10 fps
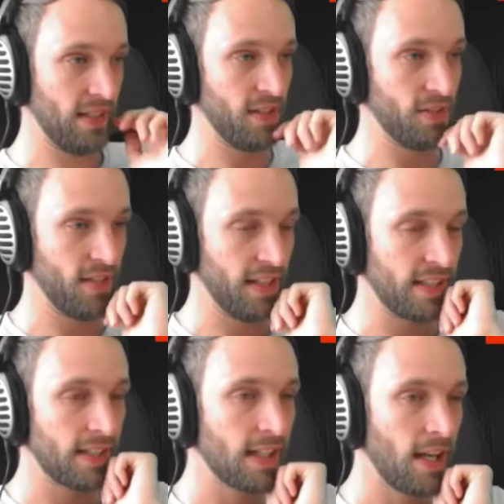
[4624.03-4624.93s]
together
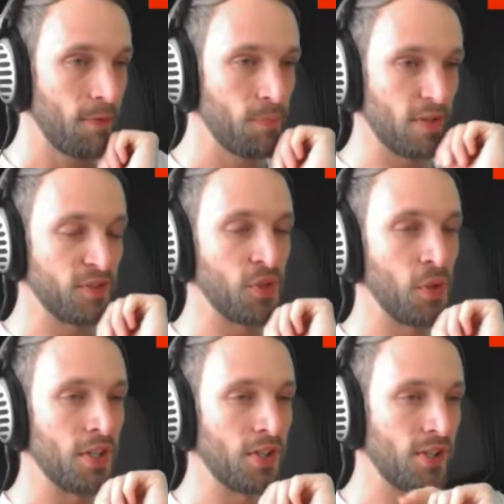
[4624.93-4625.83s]
things. But of
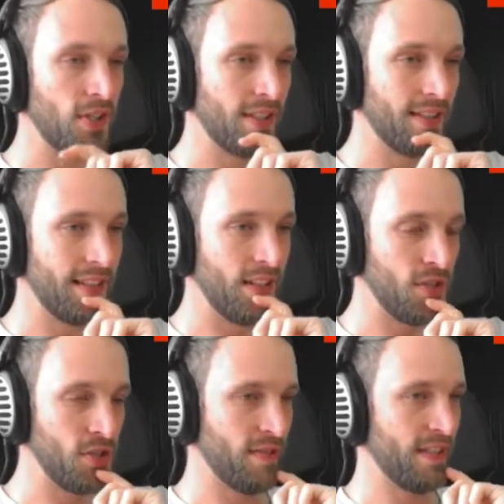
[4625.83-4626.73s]
course, the
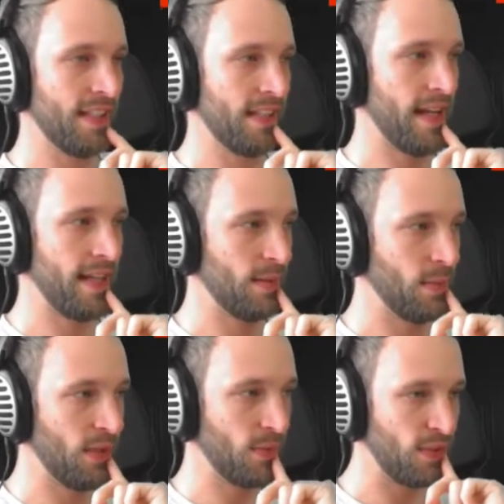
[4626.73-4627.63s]
longevity is less
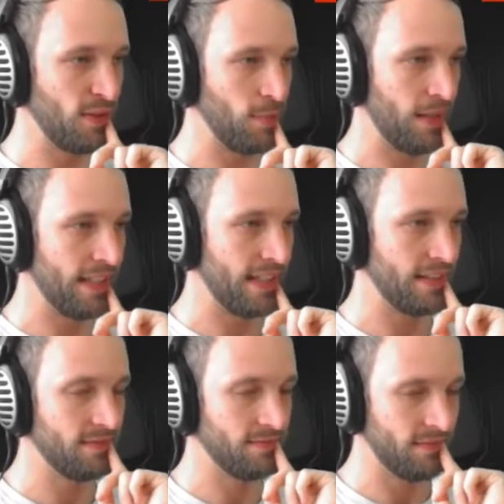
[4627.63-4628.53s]
because once you've played
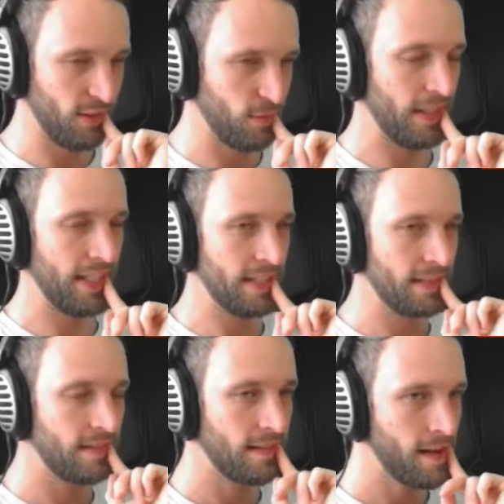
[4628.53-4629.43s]
it, you've played it.
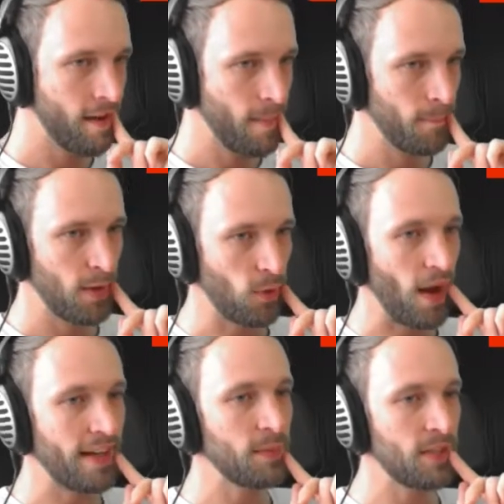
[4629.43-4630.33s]

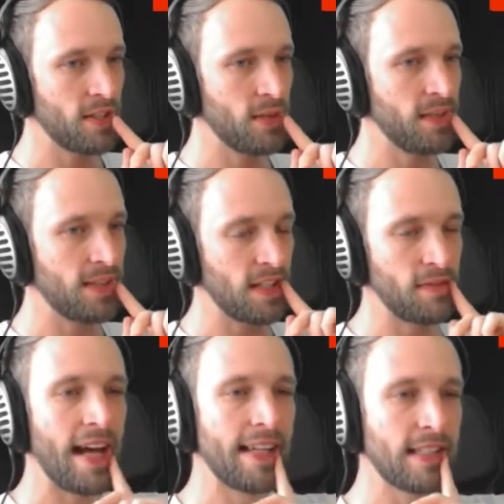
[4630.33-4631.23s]
Randomly generated stuff
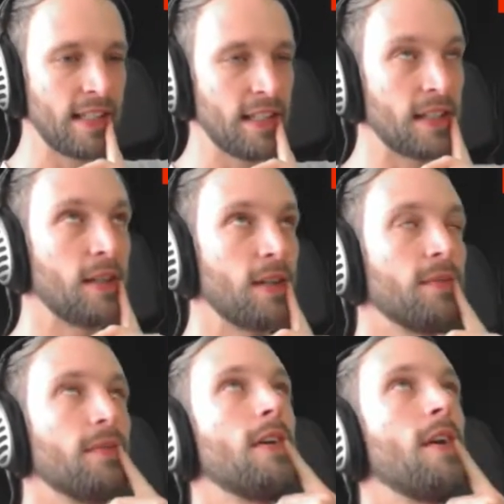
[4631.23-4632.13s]
has the
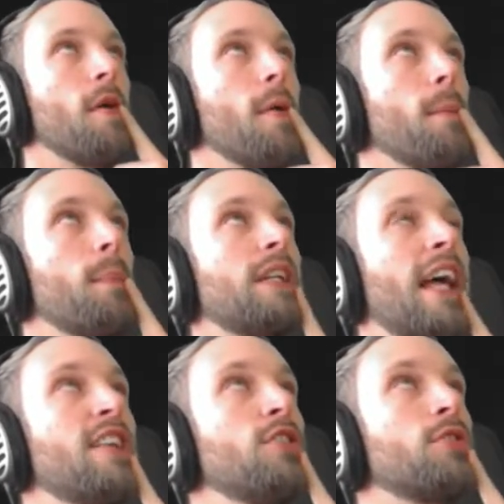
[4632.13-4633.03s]

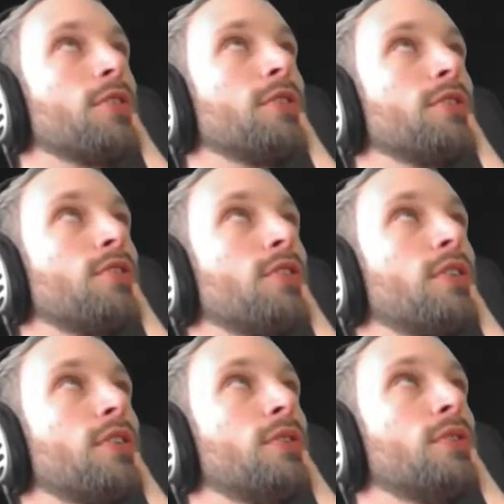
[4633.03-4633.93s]
potential
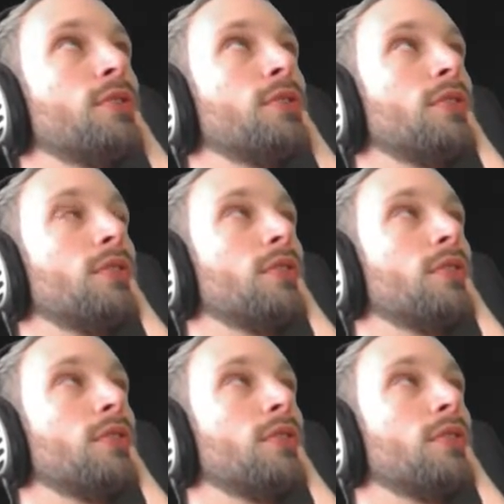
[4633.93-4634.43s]
to